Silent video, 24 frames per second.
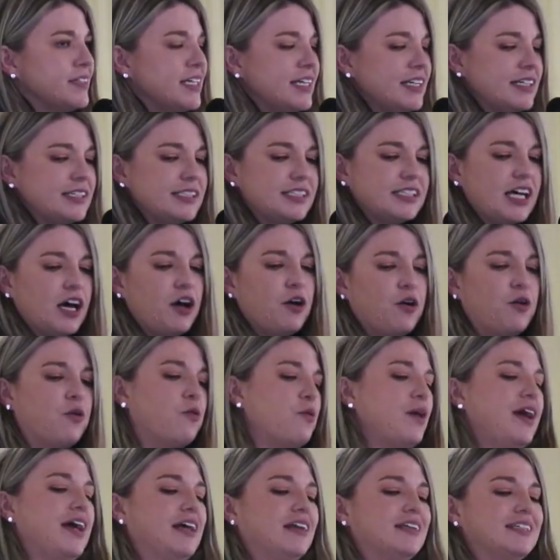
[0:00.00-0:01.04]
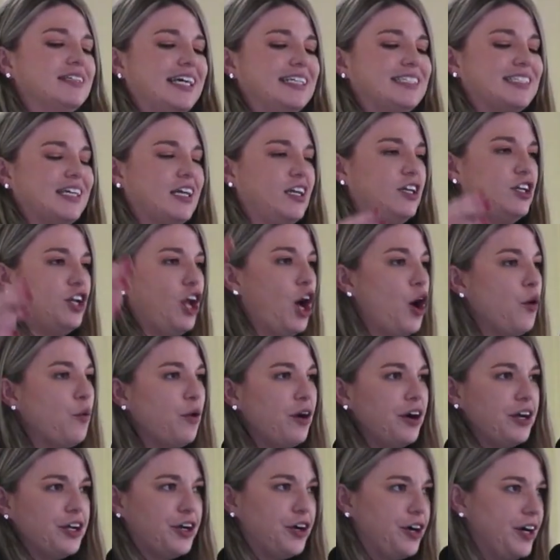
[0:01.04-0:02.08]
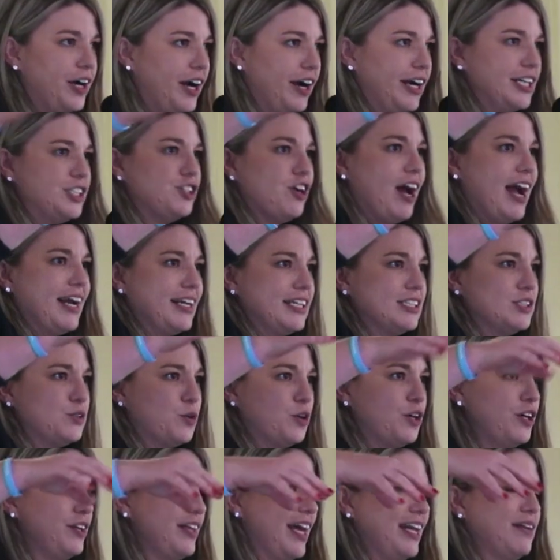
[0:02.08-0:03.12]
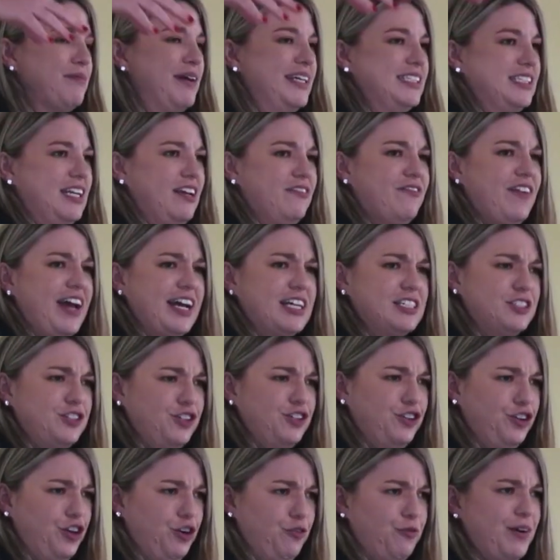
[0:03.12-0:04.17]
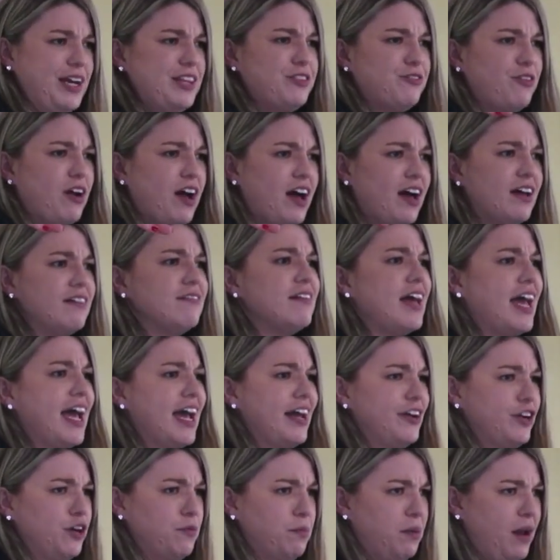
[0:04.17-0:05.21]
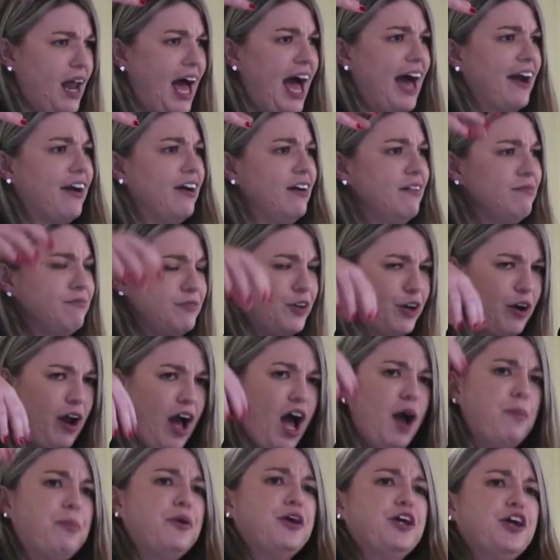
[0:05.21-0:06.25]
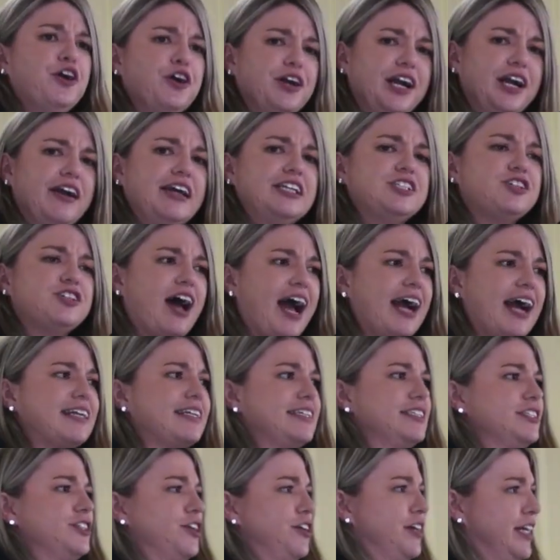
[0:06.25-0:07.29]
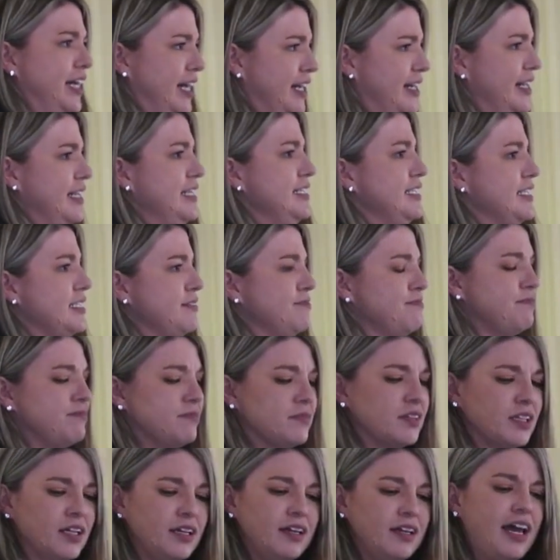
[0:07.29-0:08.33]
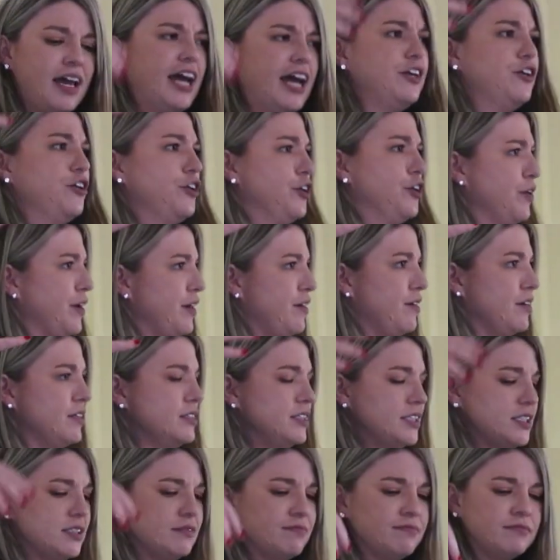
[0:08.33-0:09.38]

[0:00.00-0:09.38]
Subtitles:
So it's a lower urinary tract disorder. That means it affects your urethra and your bladder. Your upper urinary tract is your kidneys and your ureters.